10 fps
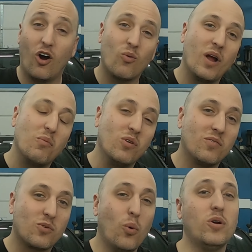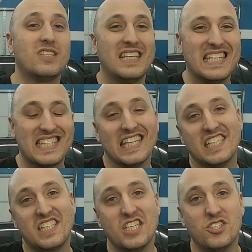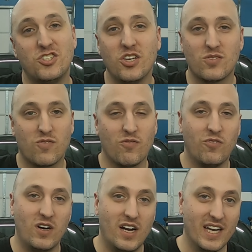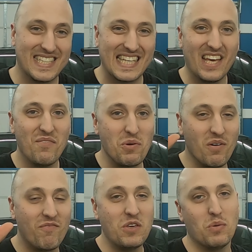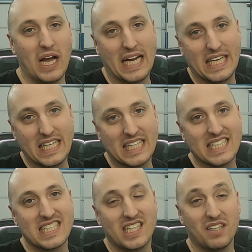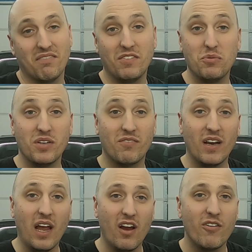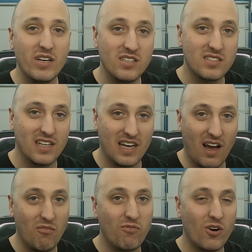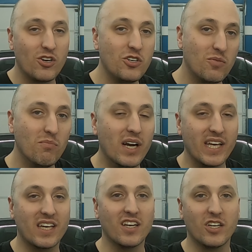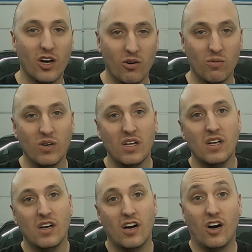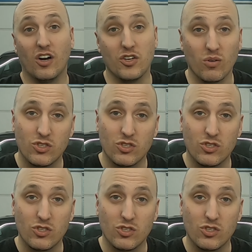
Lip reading: All right, well, of course, this list is just for fun to give you a few ideas on a few different areas and how far your money could go on your